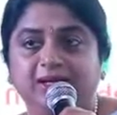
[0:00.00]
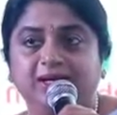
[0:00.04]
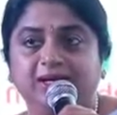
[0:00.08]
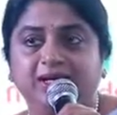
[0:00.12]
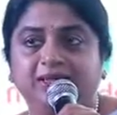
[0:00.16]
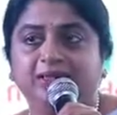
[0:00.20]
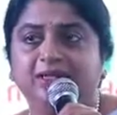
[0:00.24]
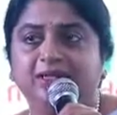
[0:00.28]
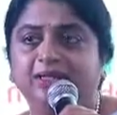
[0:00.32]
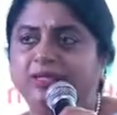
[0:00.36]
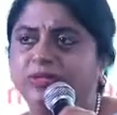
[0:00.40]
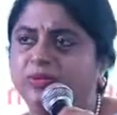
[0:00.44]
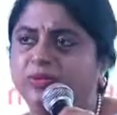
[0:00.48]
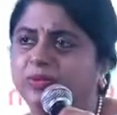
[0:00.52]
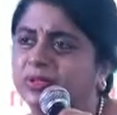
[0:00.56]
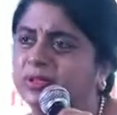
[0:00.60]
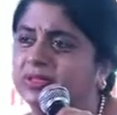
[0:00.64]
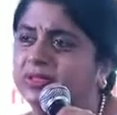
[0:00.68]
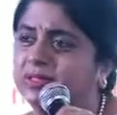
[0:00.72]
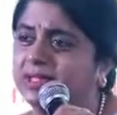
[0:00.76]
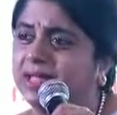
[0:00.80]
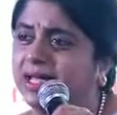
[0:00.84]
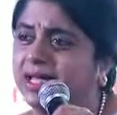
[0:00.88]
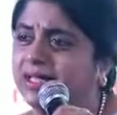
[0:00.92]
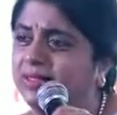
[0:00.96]
I think it
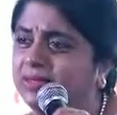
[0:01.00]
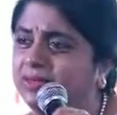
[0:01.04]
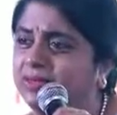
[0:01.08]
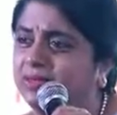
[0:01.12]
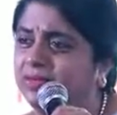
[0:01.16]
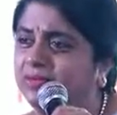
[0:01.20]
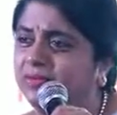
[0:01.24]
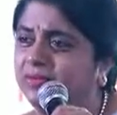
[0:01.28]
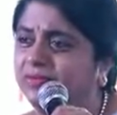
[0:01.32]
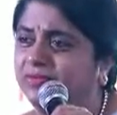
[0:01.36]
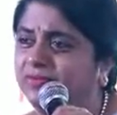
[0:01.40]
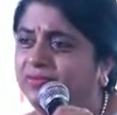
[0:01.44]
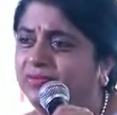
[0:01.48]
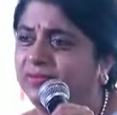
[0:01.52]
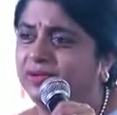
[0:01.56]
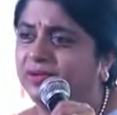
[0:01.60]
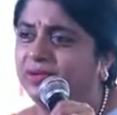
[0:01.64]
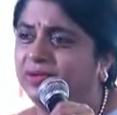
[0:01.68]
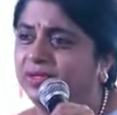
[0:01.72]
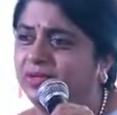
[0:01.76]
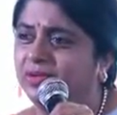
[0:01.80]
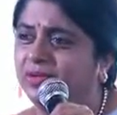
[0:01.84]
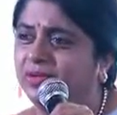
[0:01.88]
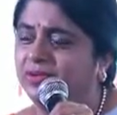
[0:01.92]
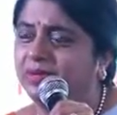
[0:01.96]
was 9th of
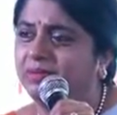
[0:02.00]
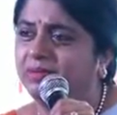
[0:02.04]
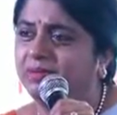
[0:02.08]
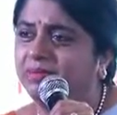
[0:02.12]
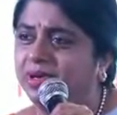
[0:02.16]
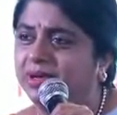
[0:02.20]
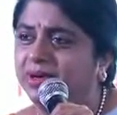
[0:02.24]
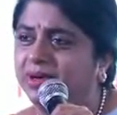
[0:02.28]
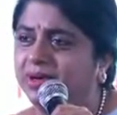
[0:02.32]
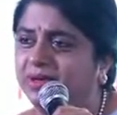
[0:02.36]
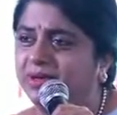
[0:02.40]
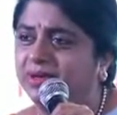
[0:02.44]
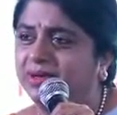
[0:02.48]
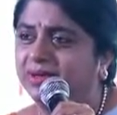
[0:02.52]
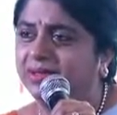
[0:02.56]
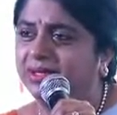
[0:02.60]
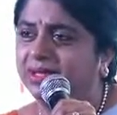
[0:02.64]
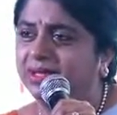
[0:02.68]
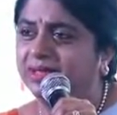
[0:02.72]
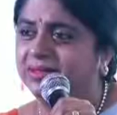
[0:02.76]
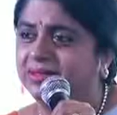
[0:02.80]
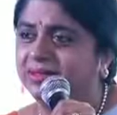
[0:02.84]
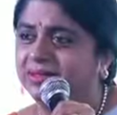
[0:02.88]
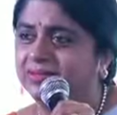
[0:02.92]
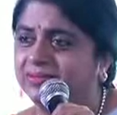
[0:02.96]
uh, November or
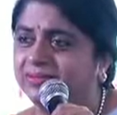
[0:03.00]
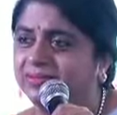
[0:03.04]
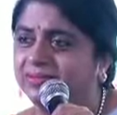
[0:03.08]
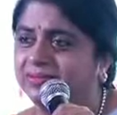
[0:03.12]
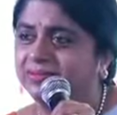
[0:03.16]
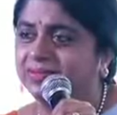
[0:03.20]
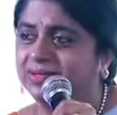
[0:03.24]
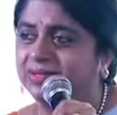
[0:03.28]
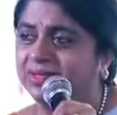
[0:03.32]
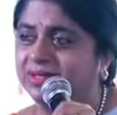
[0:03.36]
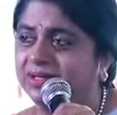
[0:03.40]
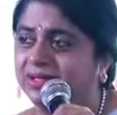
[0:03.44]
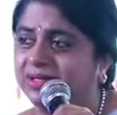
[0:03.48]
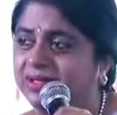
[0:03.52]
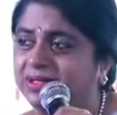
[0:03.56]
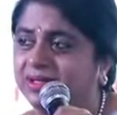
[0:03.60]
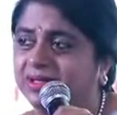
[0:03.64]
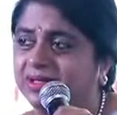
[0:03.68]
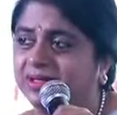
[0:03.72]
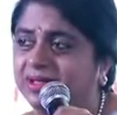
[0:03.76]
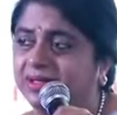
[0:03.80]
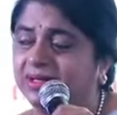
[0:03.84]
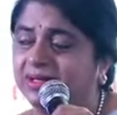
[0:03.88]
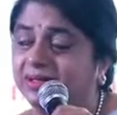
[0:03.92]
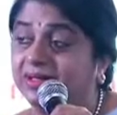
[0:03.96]
10th of,
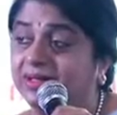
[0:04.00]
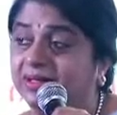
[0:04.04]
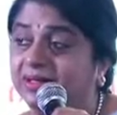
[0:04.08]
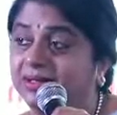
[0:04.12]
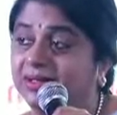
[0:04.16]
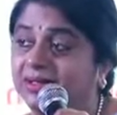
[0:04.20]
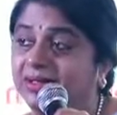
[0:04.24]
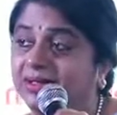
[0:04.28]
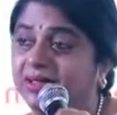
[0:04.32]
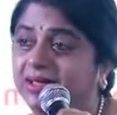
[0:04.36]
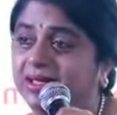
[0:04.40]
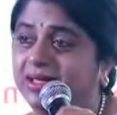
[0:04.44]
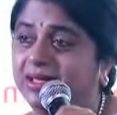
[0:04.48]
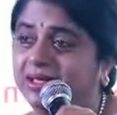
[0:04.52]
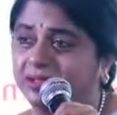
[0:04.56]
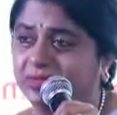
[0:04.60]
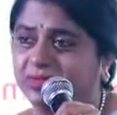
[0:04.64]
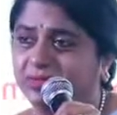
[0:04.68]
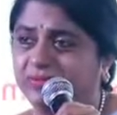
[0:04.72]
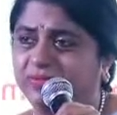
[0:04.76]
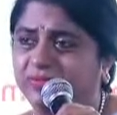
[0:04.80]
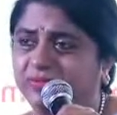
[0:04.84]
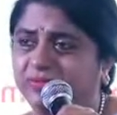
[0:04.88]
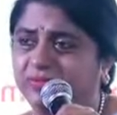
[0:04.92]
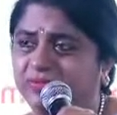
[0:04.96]
8th uh,
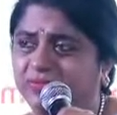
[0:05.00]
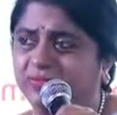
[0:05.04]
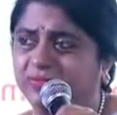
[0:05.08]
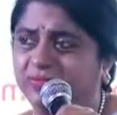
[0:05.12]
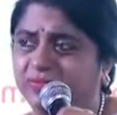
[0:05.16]
of